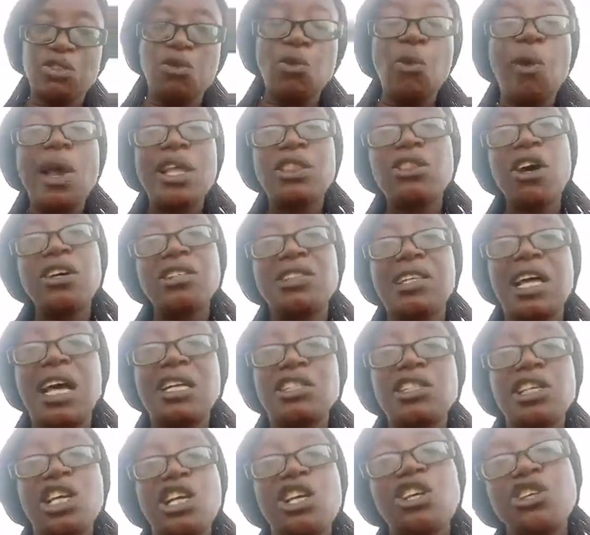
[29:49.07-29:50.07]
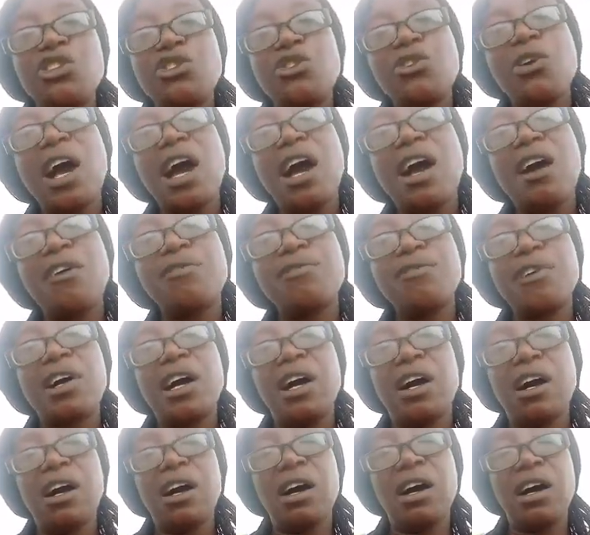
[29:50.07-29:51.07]
were taught that you have,
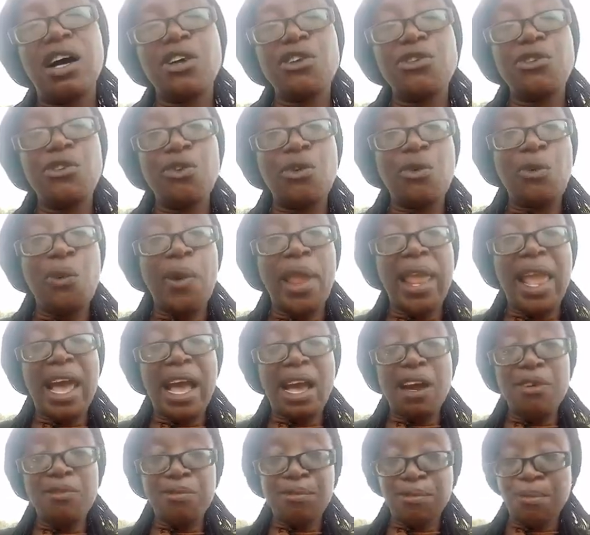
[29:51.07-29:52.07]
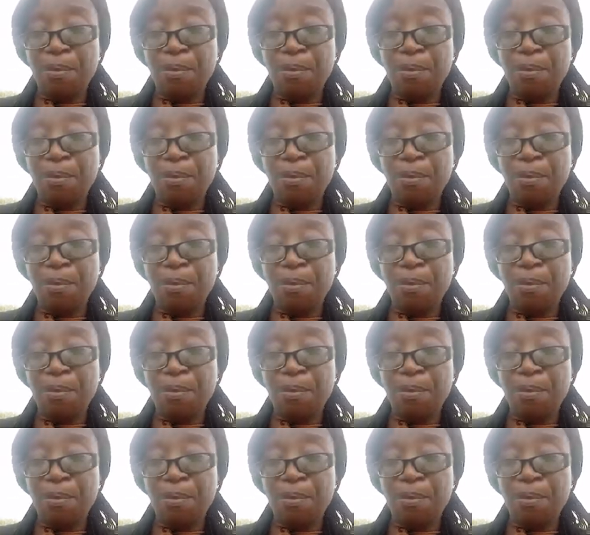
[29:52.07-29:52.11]
we have